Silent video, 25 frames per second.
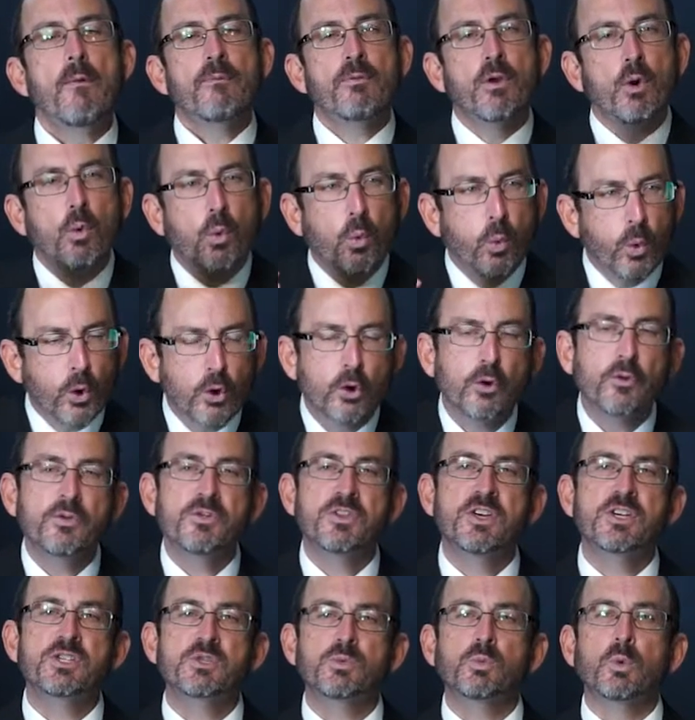The
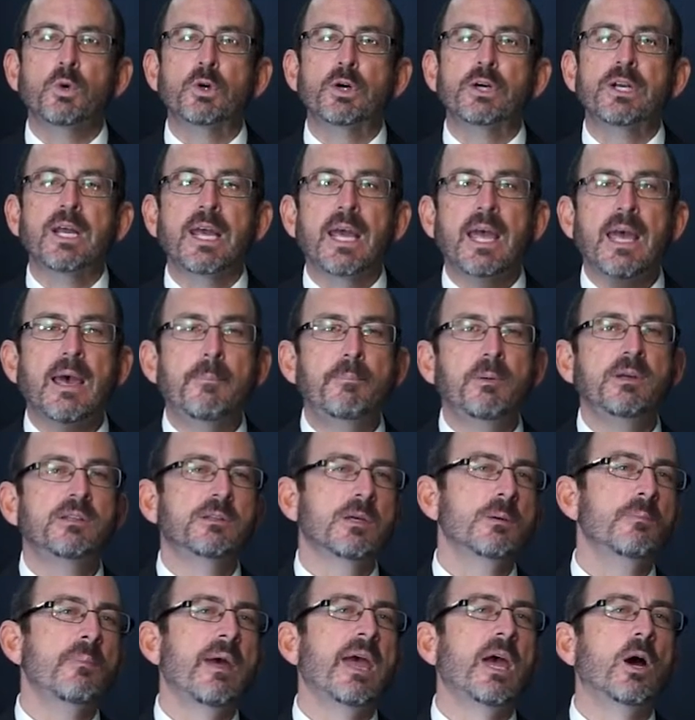world, this word
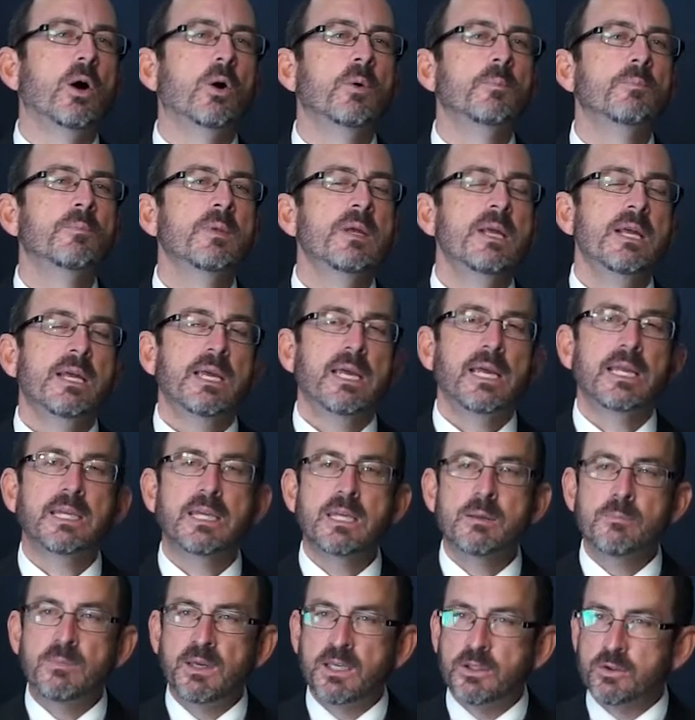epitomeo, it
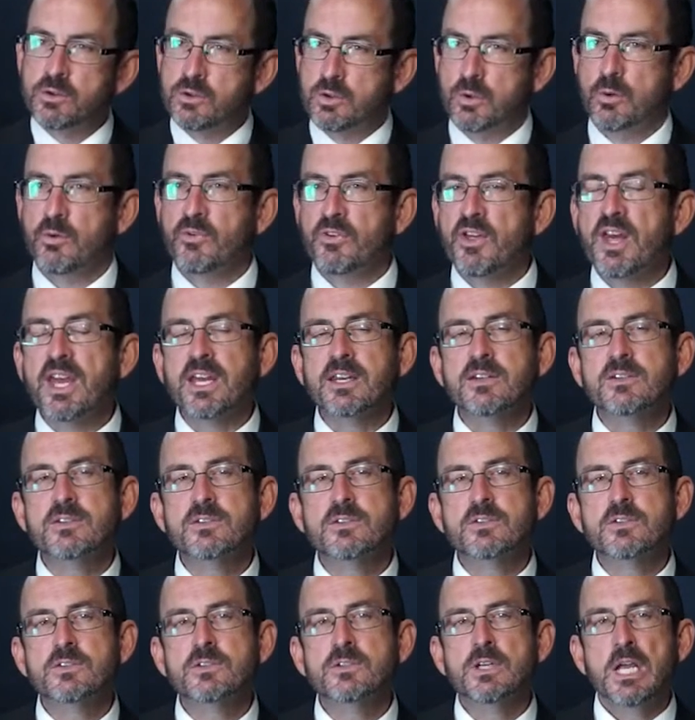can mean two
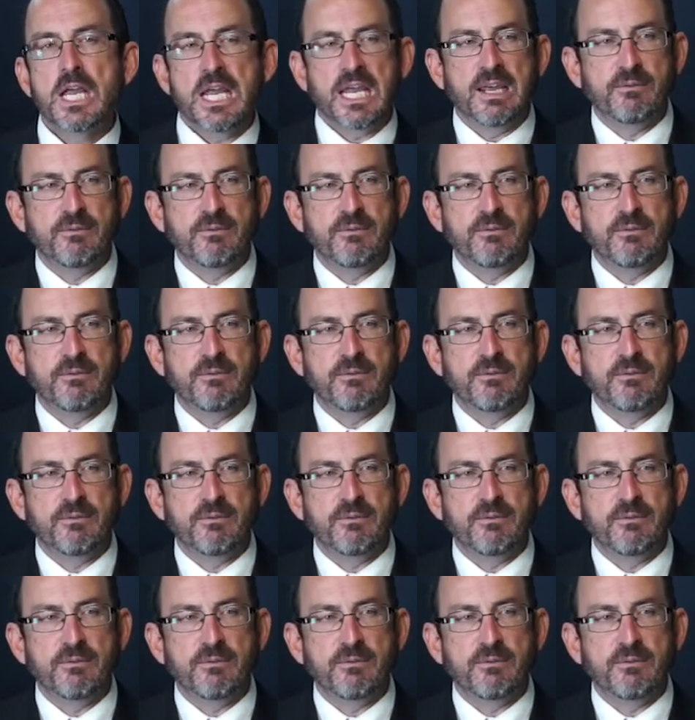things.